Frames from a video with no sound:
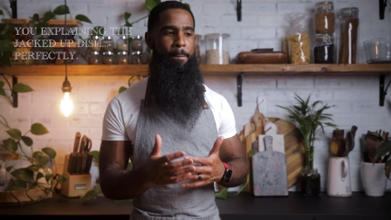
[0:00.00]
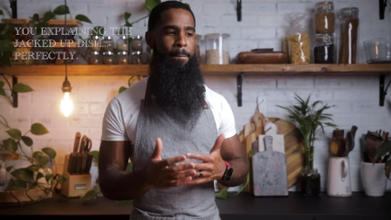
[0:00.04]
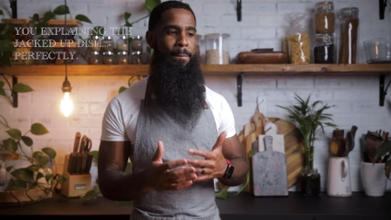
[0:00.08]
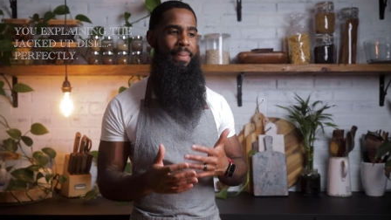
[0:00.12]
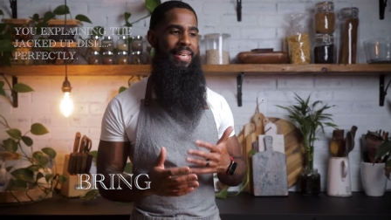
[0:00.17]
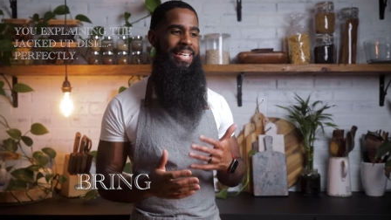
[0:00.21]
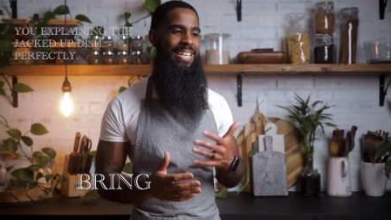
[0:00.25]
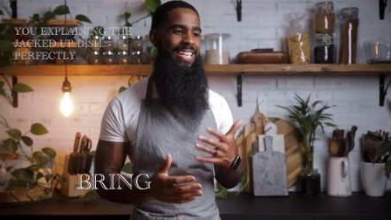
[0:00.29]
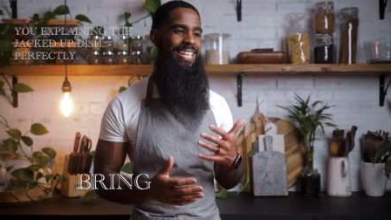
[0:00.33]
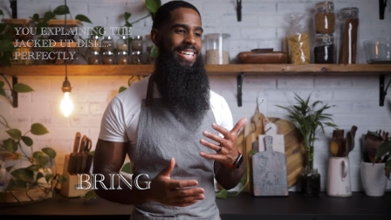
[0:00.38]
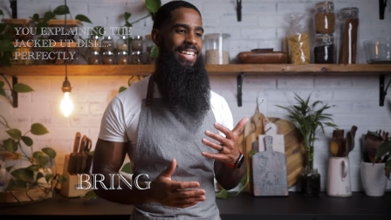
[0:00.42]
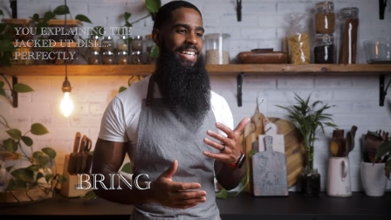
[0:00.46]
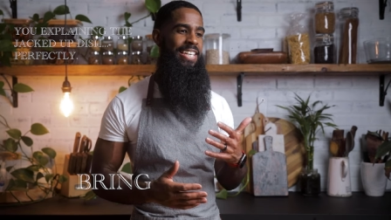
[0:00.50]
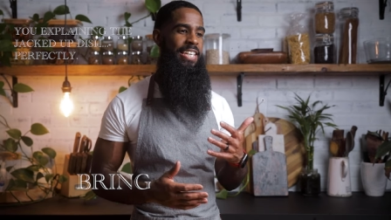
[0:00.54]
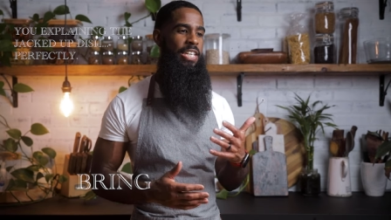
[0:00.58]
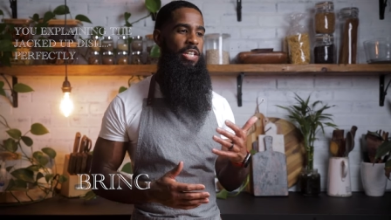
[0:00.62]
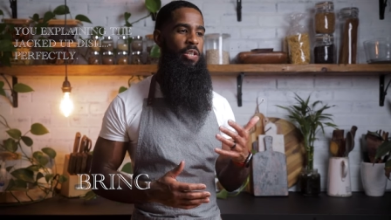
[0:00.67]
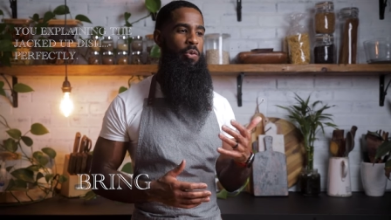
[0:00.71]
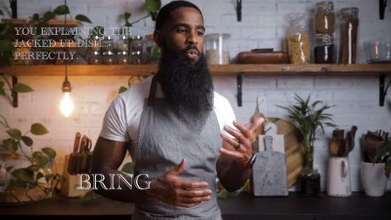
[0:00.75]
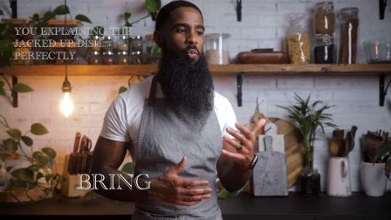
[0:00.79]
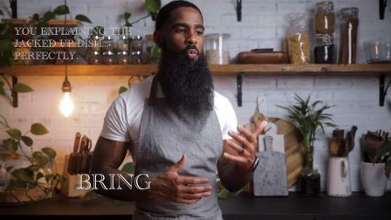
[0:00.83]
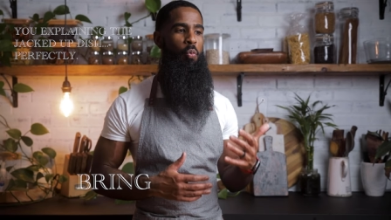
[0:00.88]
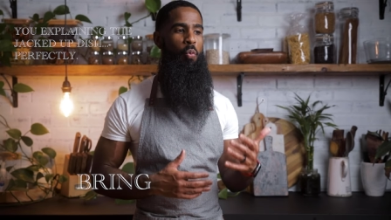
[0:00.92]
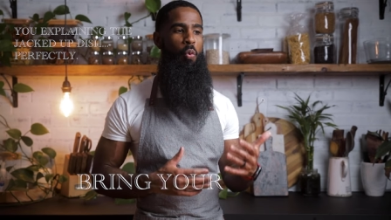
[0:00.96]

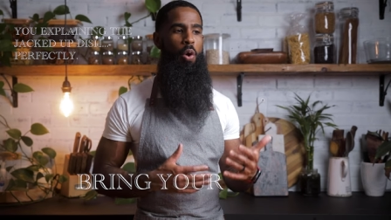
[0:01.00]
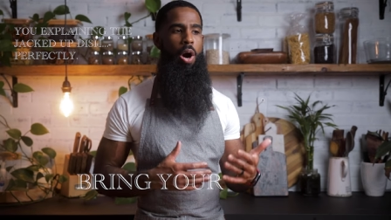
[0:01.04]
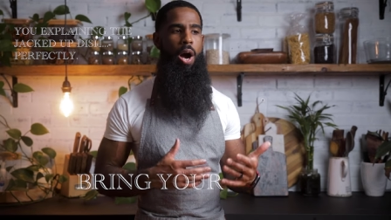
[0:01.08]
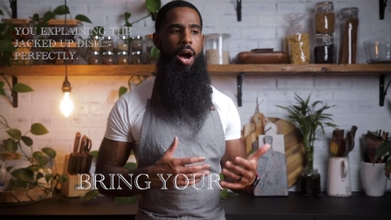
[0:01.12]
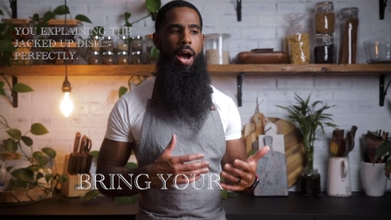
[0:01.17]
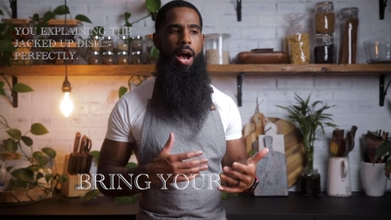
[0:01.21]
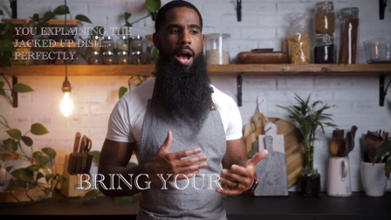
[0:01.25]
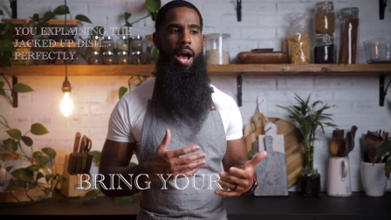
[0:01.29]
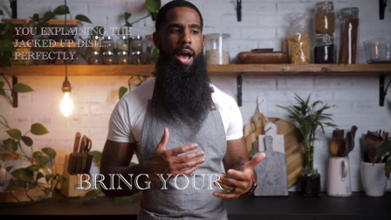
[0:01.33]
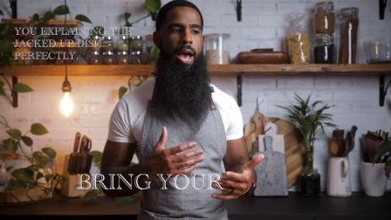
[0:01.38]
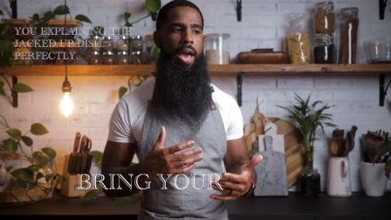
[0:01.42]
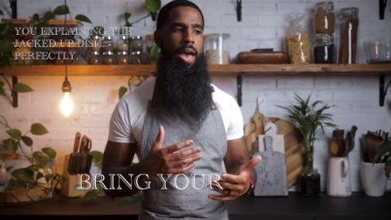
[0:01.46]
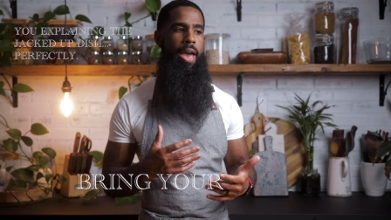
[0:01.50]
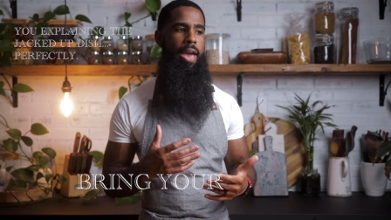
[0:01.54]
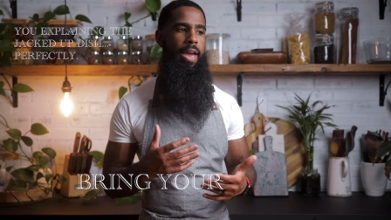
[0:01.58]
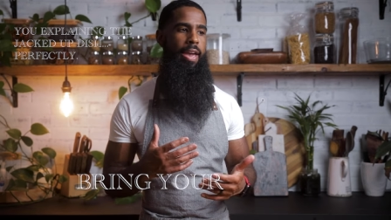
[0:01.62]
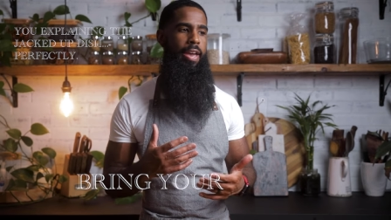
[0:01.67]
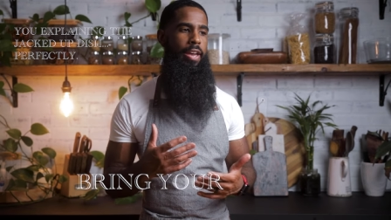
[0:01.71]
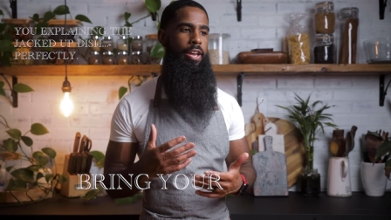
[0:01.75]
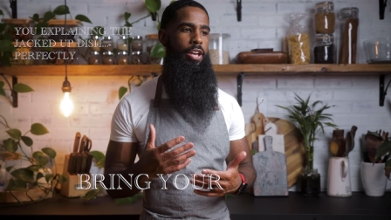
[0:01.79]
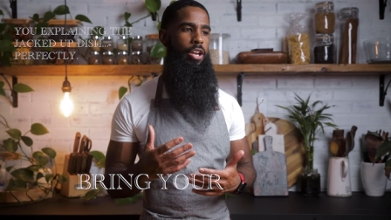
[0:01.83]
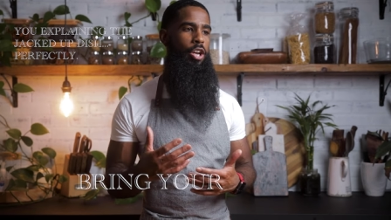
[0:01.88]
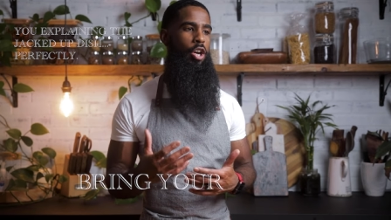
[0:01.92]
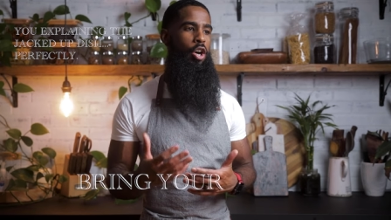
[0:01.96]
B
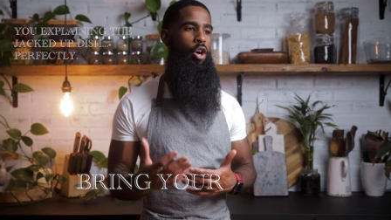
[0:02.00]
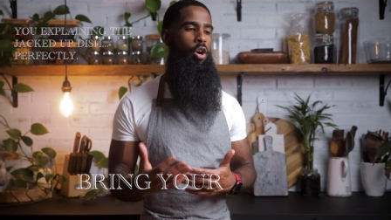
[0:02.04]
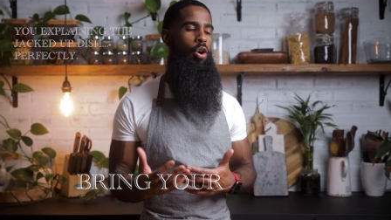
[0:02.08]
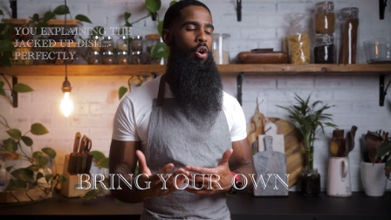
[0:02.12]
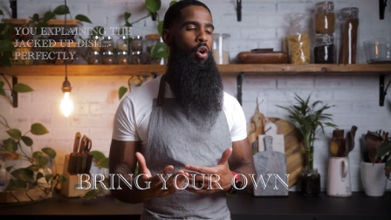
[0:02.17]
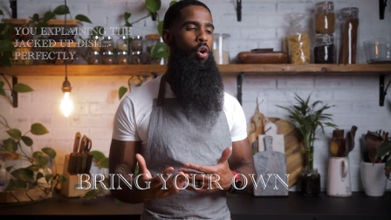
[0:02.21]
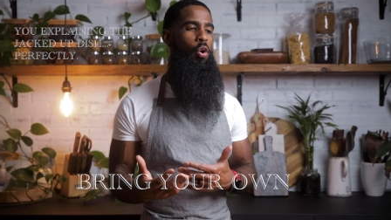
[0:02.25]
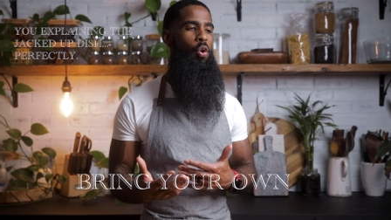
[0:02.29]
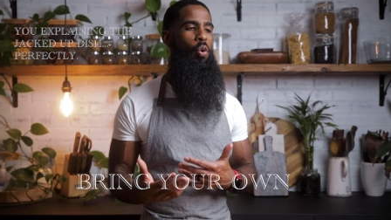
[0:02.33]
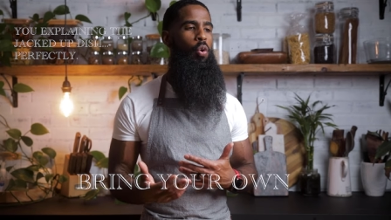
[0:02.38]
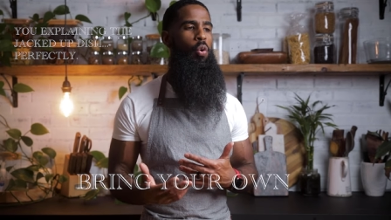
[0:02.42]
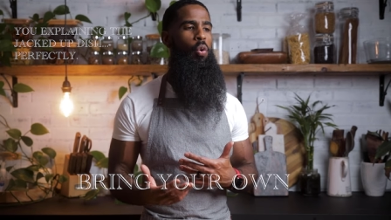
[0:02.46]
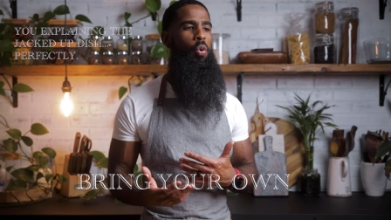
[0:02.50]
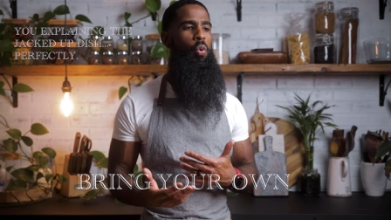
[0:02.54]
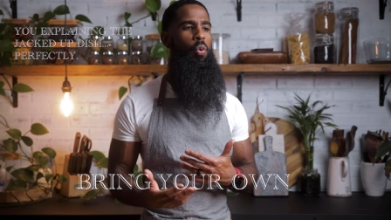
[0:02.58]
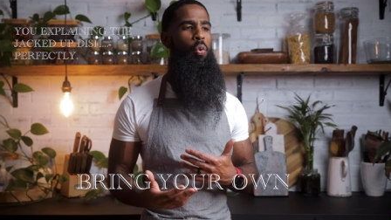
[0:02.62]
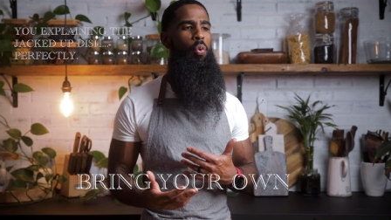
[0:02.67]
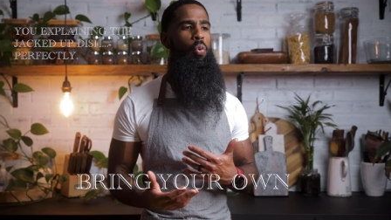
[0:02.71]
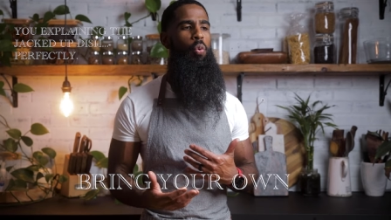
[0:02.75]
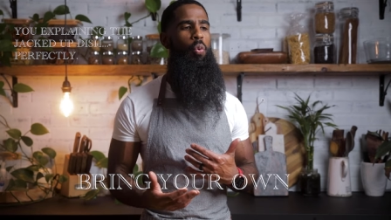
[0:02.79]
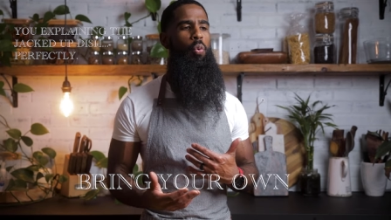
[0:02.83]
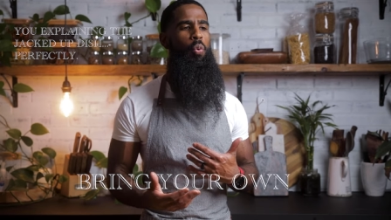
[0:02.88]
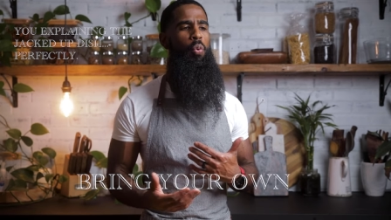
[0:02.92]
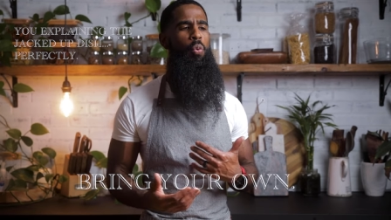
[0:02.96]
Y
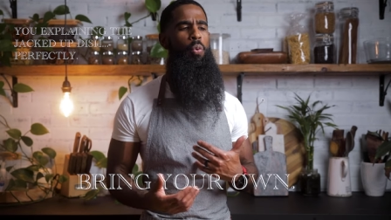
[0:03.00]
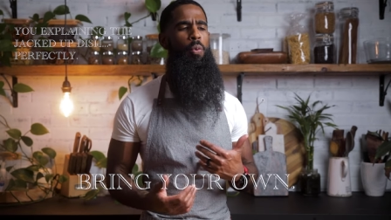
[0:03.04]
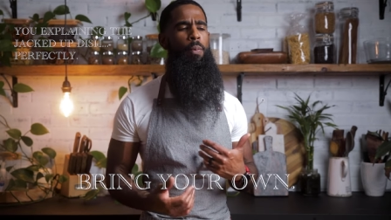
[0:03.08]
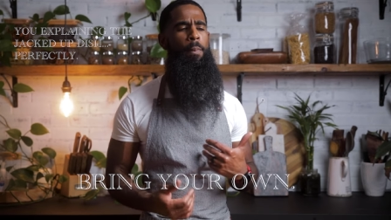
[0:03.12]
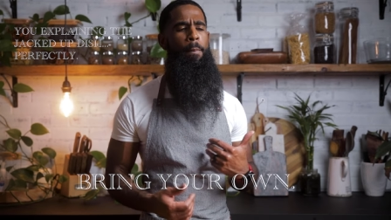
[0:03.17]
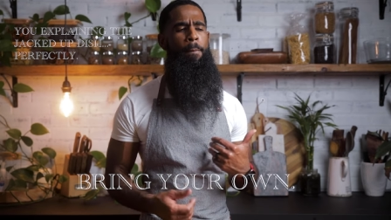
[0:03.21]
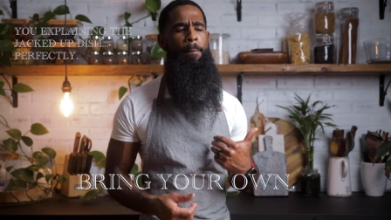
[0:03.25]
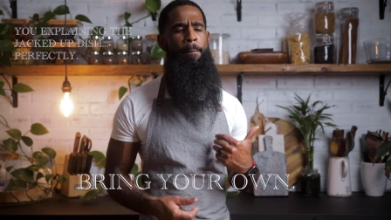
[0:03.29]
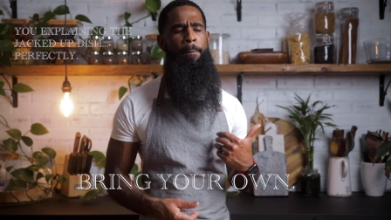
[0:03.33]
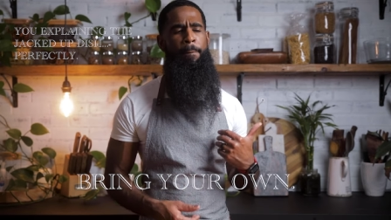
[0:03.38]
O